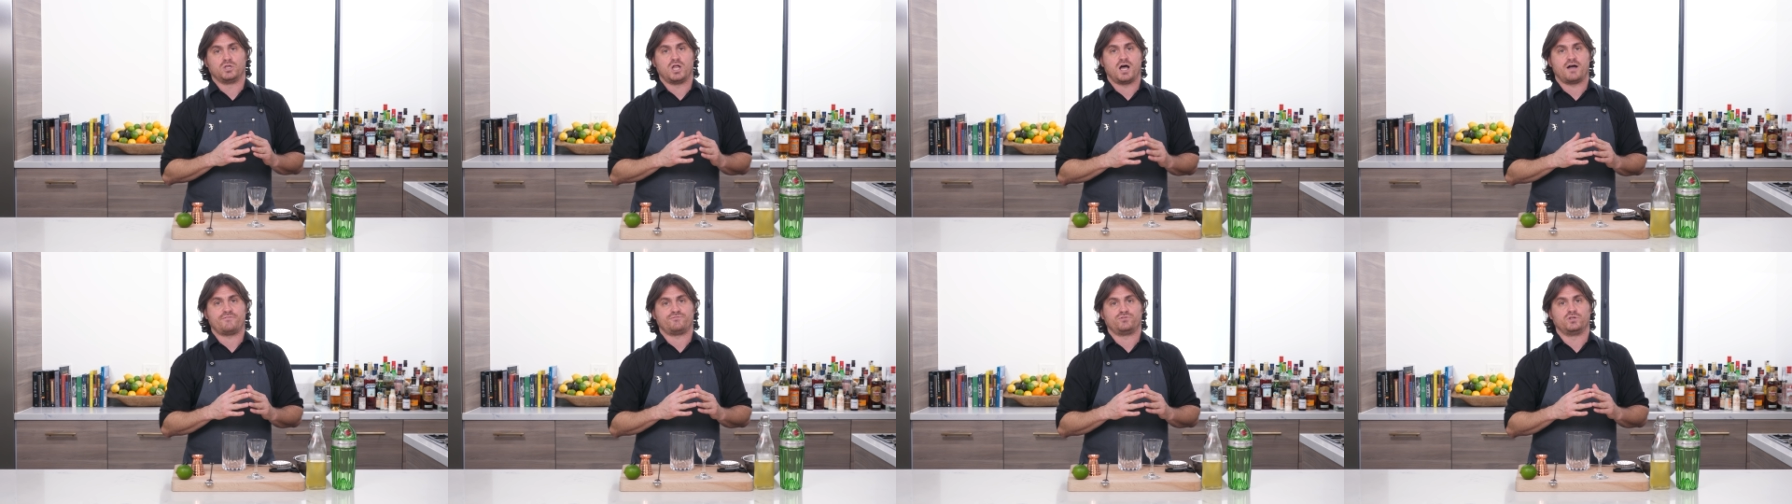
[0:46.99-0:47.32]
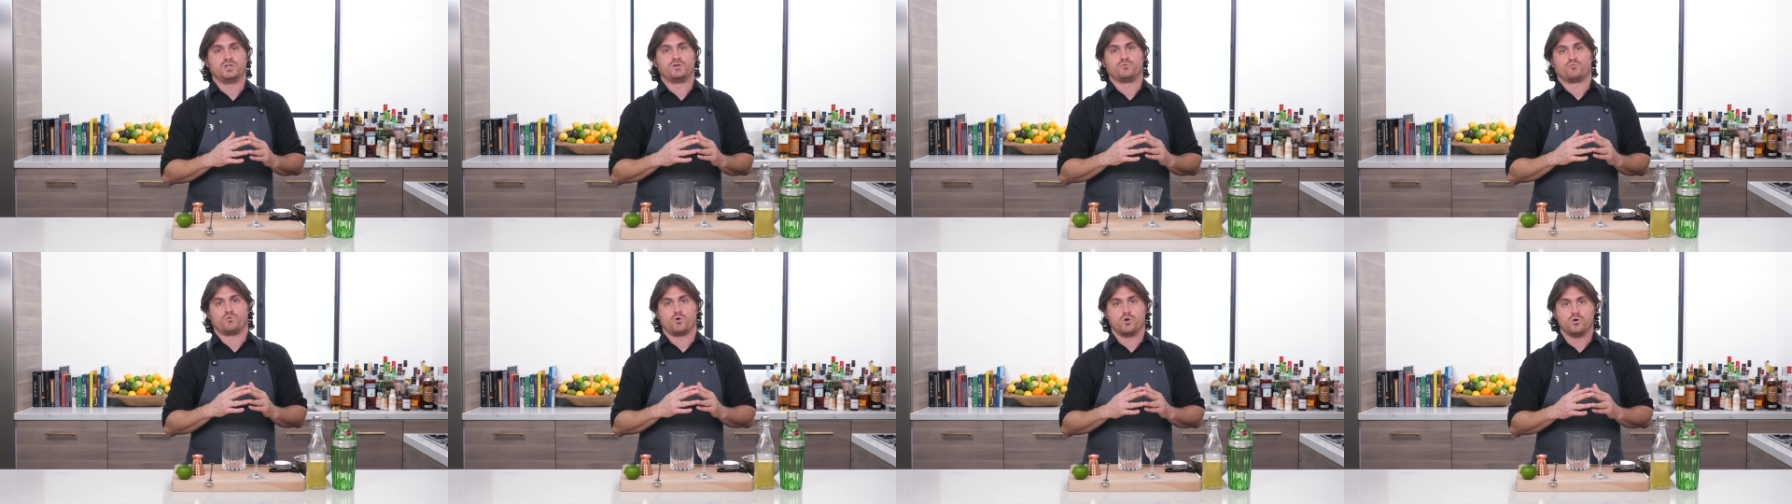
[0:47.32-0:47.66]

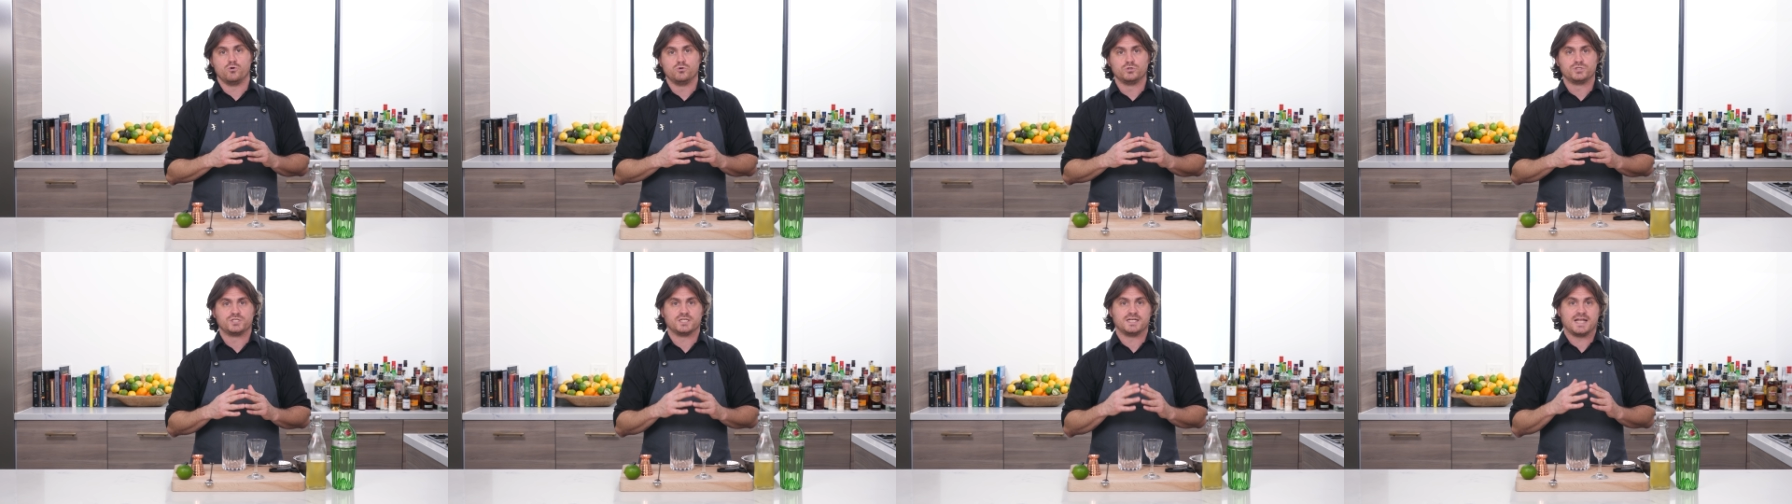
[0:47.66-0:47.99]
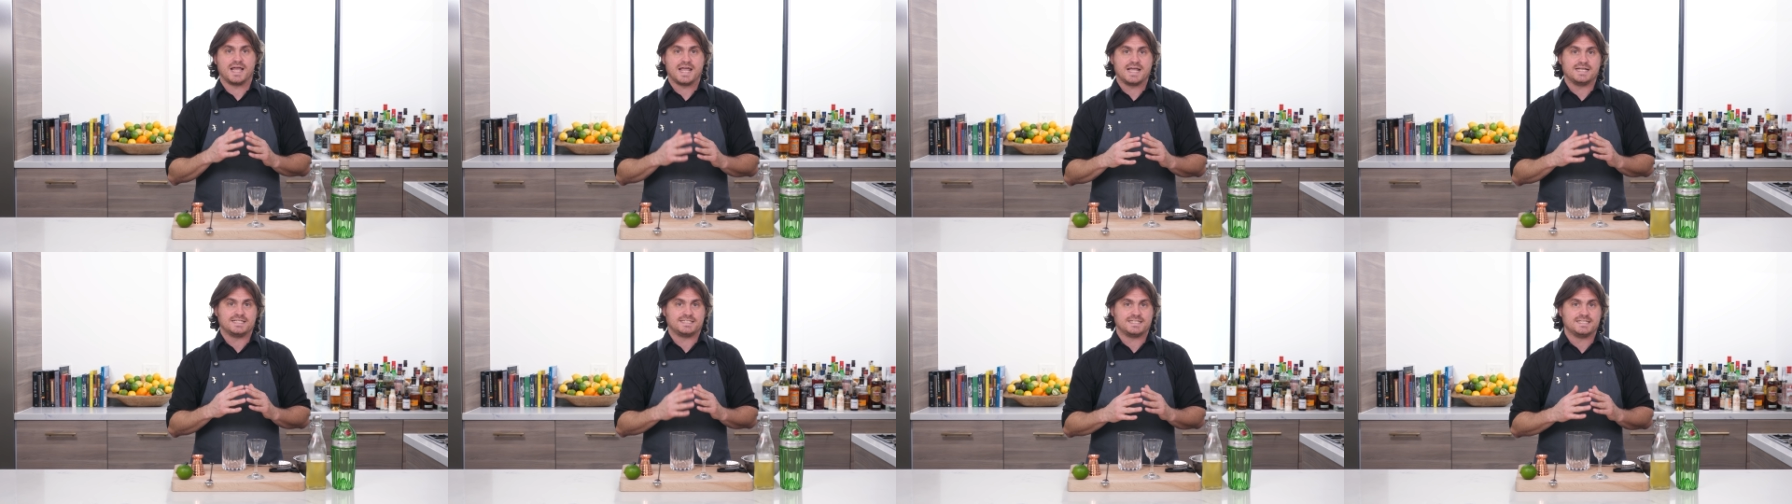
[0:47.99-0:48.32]
Lauchlan Rose in
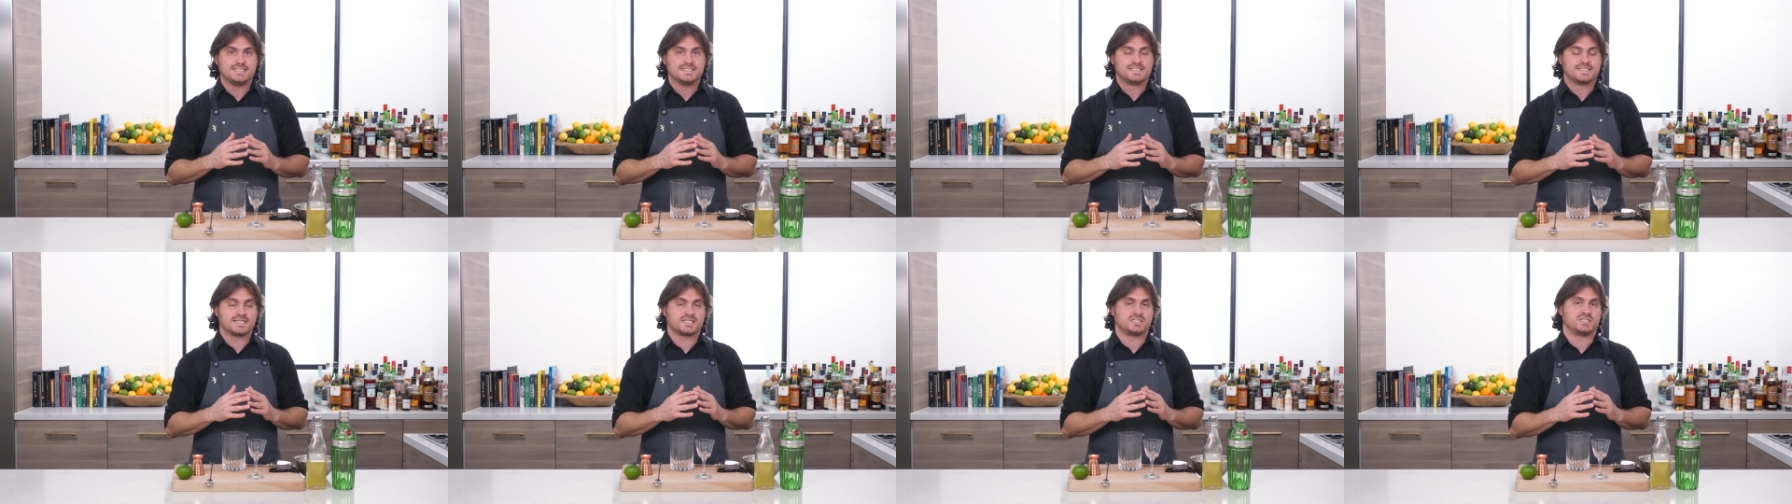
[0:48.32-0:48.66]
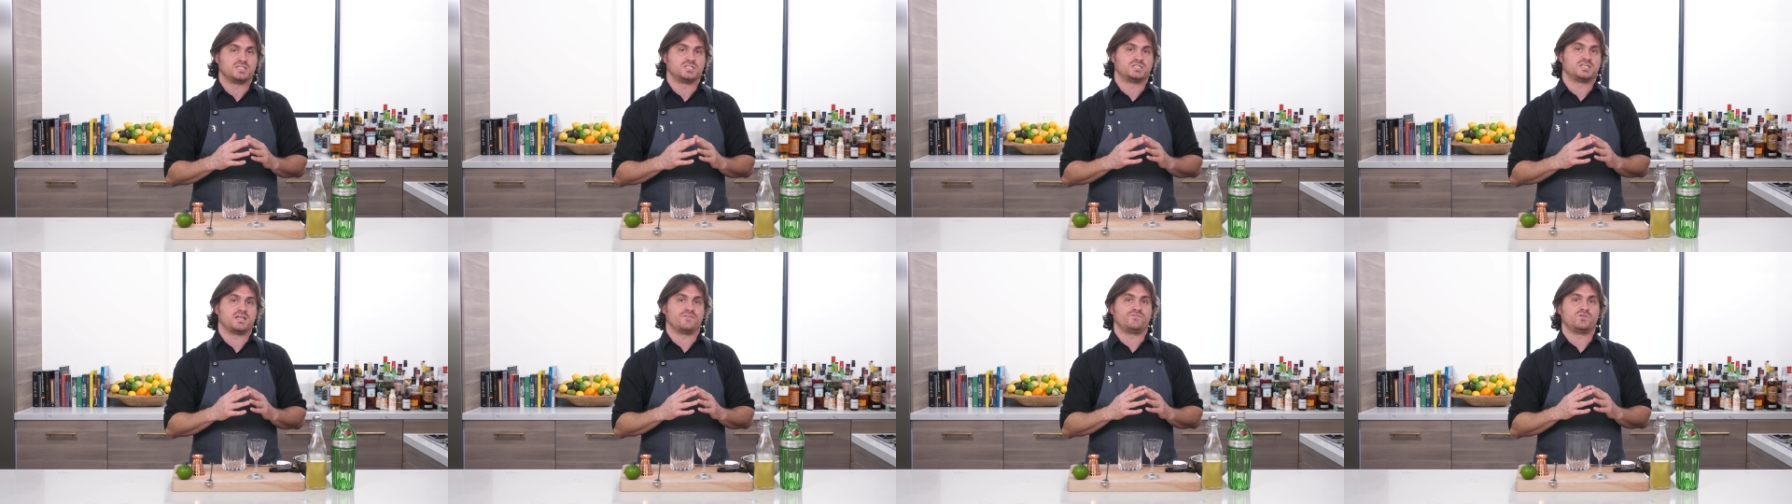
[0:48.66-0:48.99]

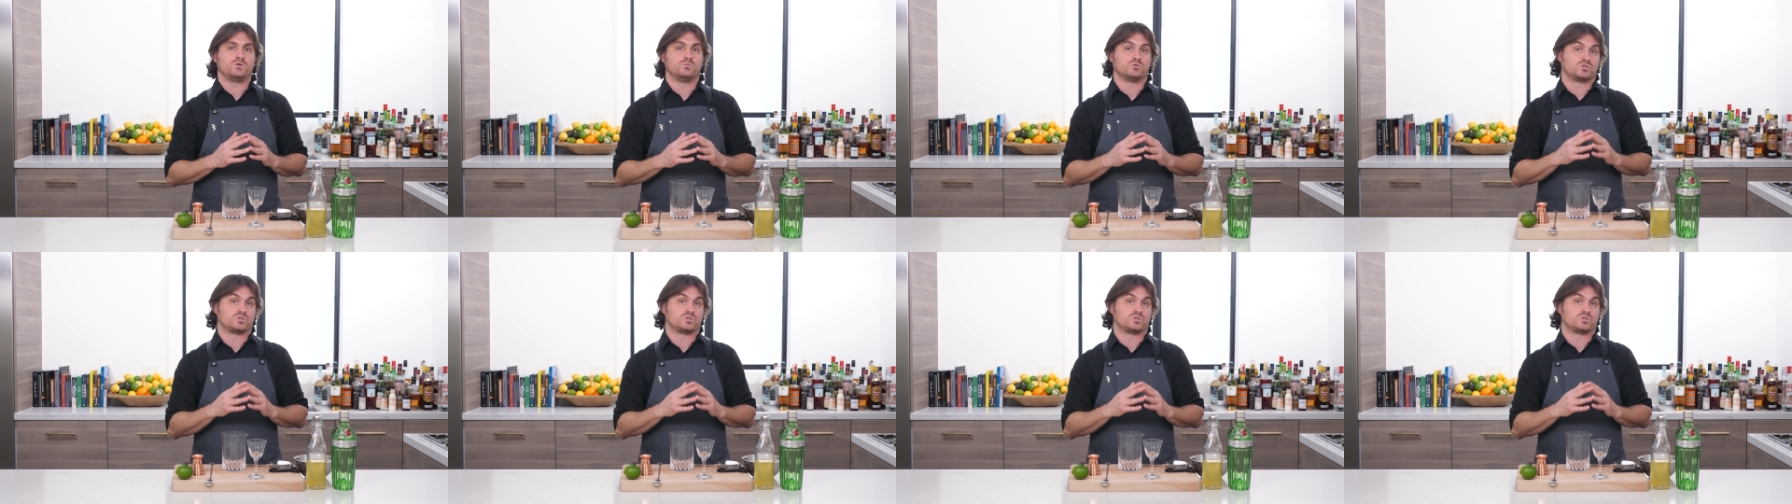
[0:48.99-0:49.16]
1867.